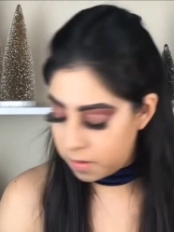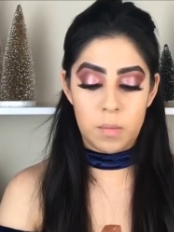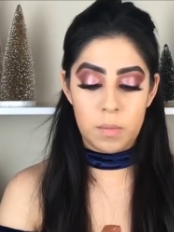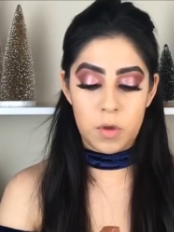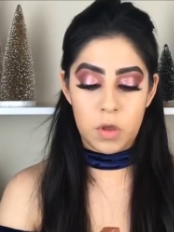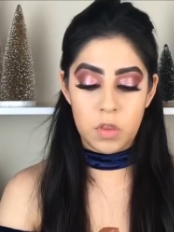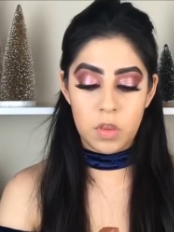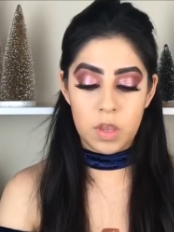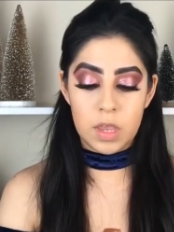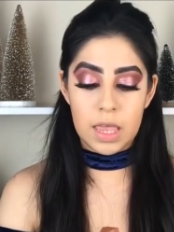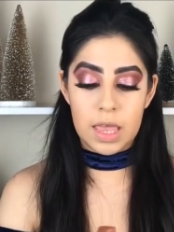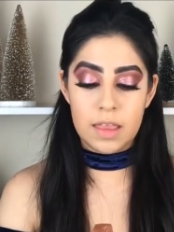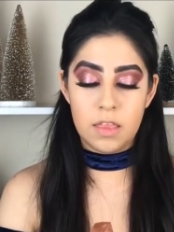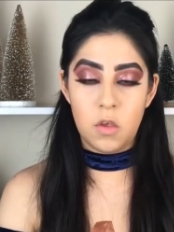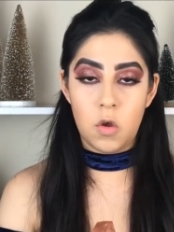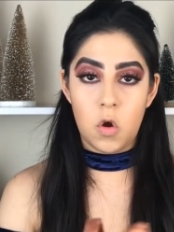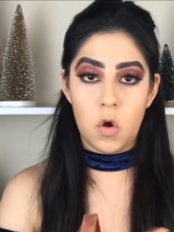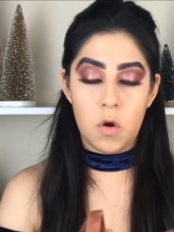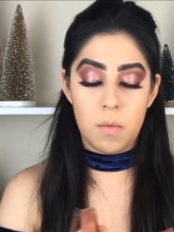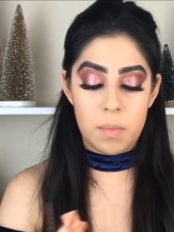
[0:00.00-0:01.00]
I'm gonna get the
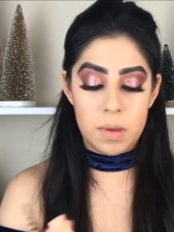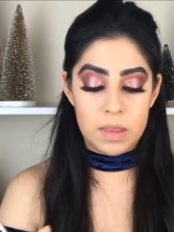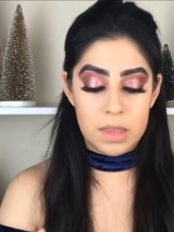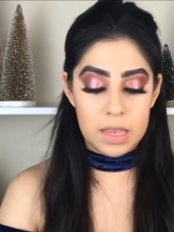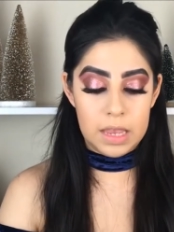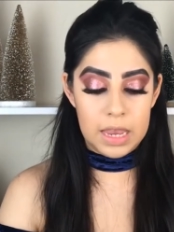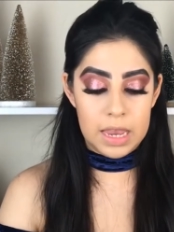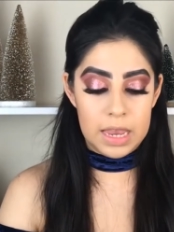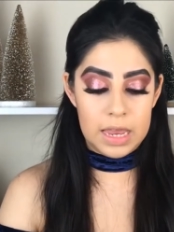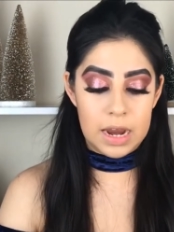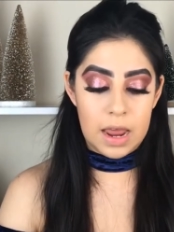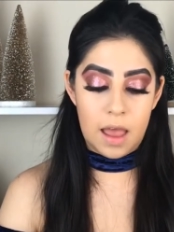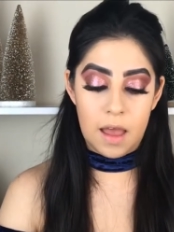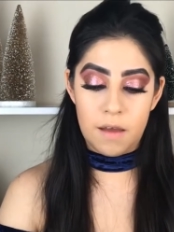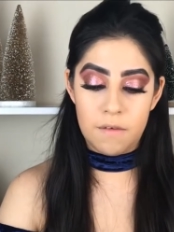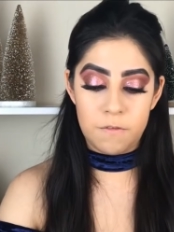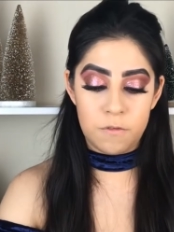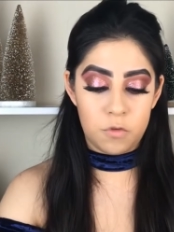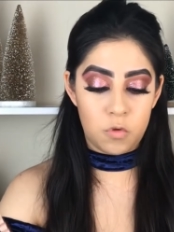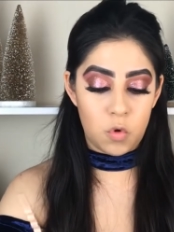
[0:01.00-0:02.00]
Urban Decay
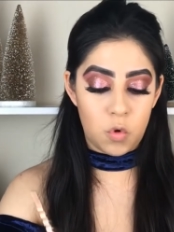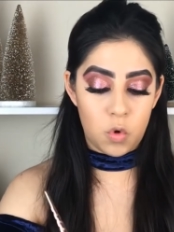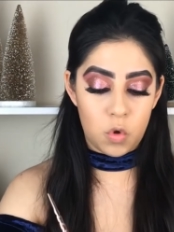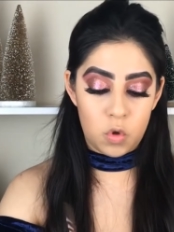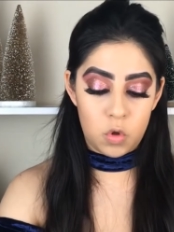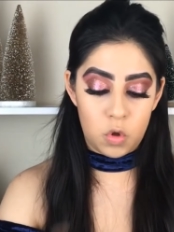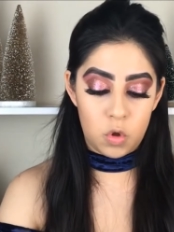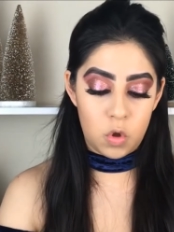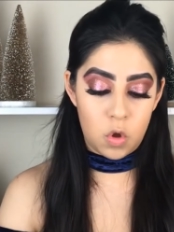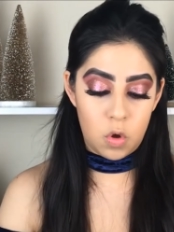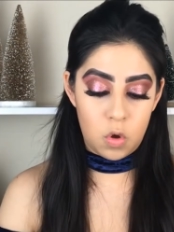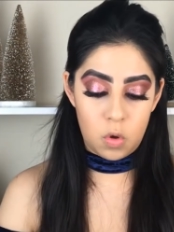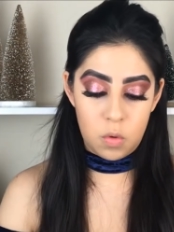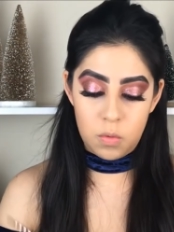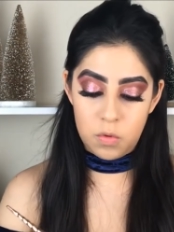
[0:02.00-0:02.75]
Afterglow.